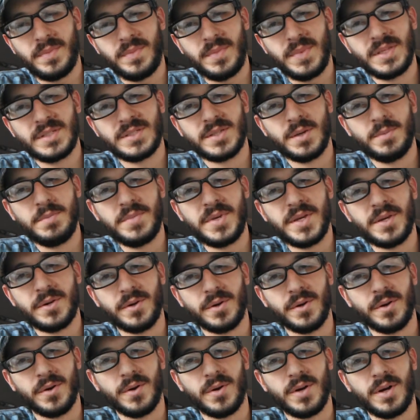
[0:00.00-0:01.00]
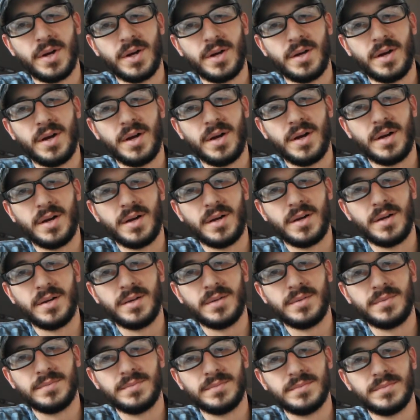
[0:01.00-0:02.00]
it's a mirror, or a,
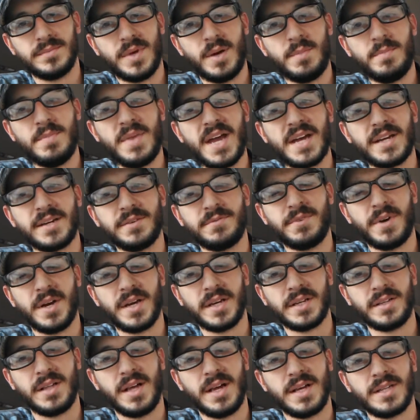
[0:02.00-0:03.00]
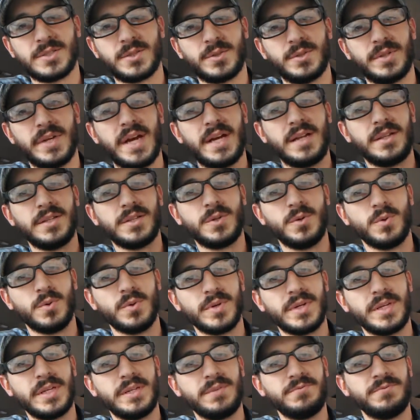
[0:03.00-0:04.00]
a, a magnifying glass, or an
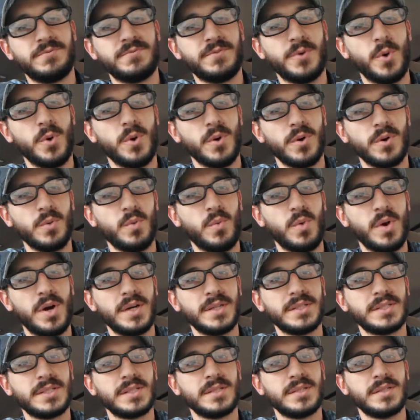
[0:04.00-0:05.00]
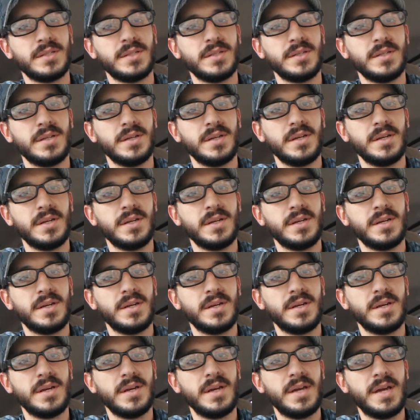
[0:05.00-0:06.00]
allegory for what
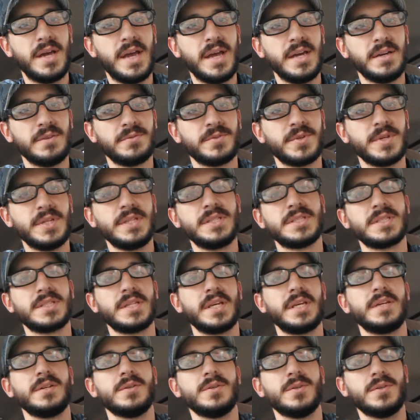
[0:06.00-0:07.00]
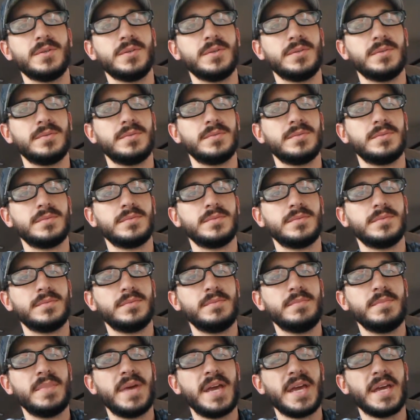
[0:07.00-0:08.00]
every single
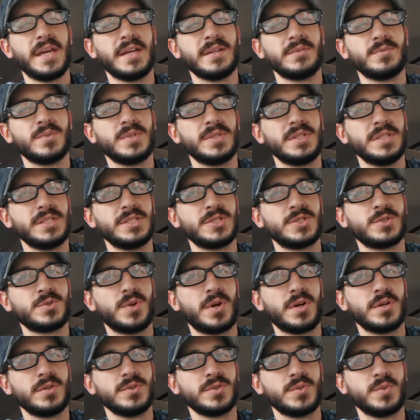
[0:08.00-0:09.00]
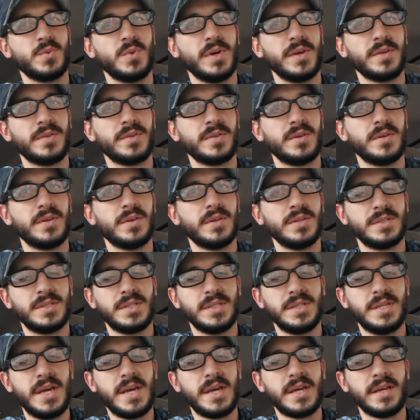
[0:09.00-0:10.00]
man really struggles with
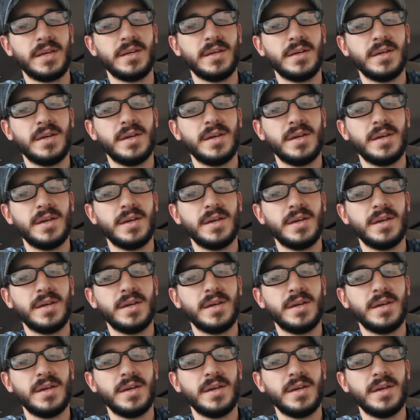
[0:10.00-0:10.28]
today.